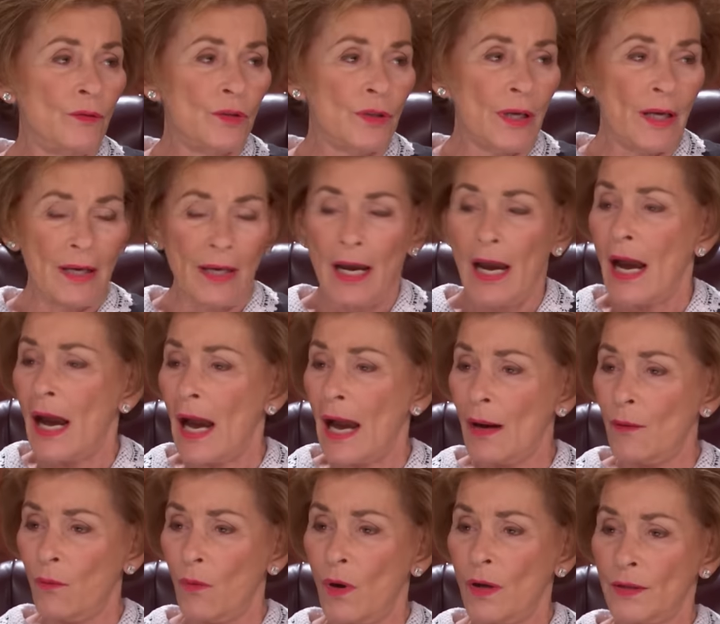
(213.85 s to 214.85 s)
say,
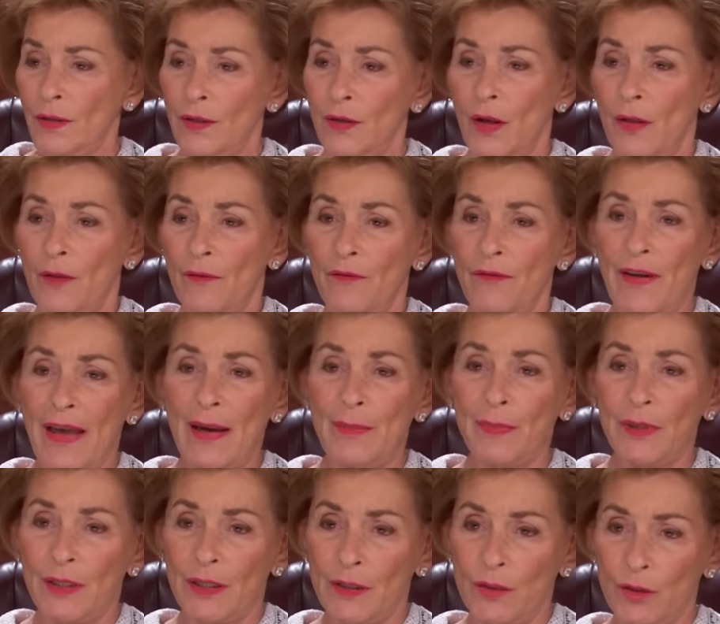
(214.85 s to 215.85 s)
I want another
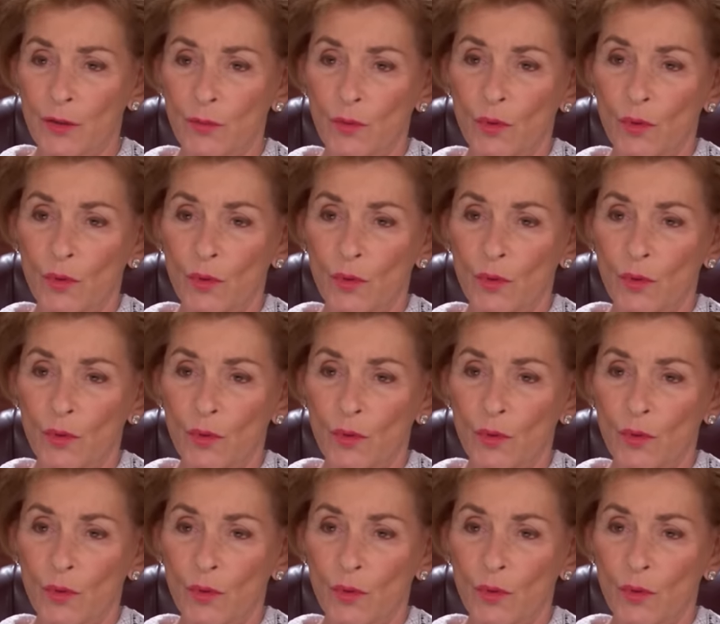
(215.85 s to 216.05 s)
family to